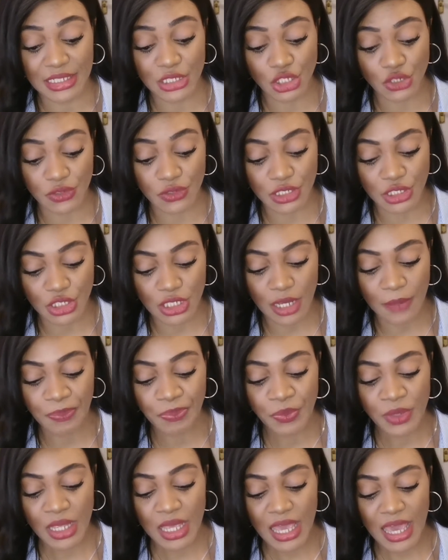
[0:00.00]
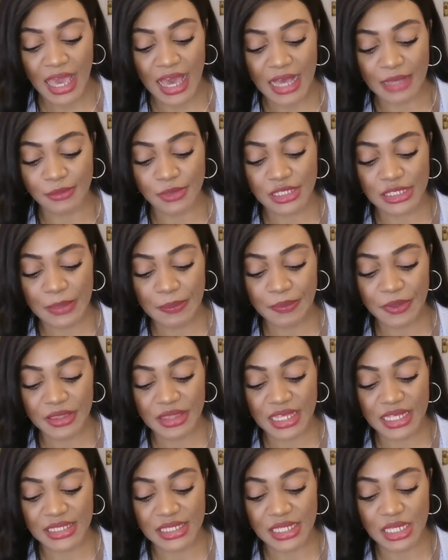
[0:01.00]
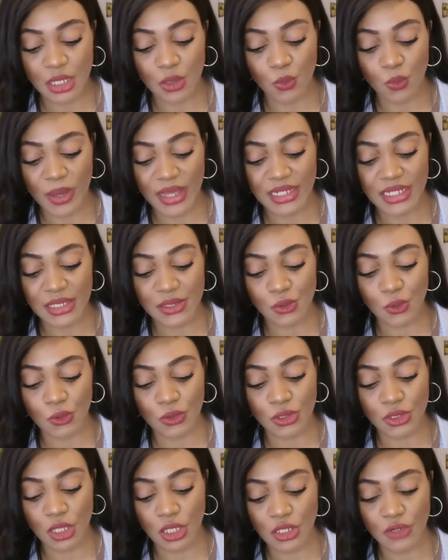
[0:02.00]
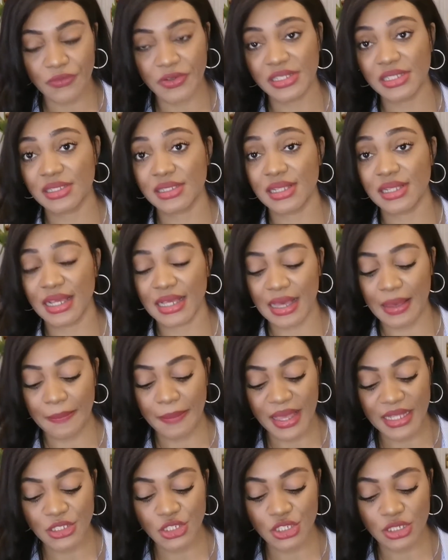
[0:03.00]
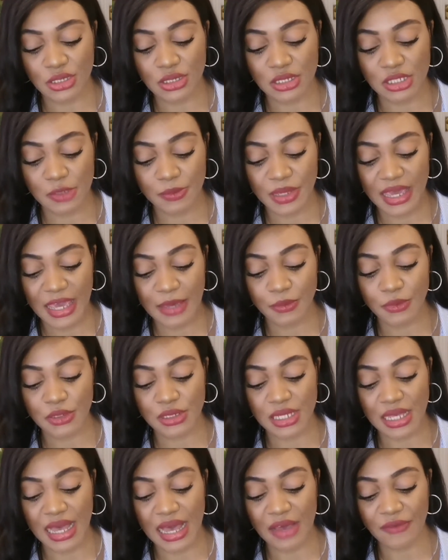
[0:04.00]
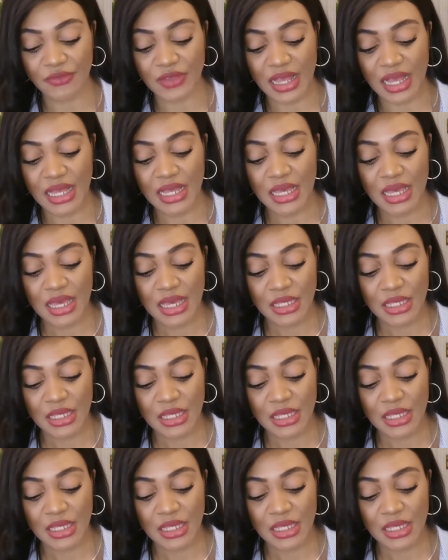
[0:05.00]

literature. Sympathetic awareness or tolerance, like I mentioned, to be able to have that,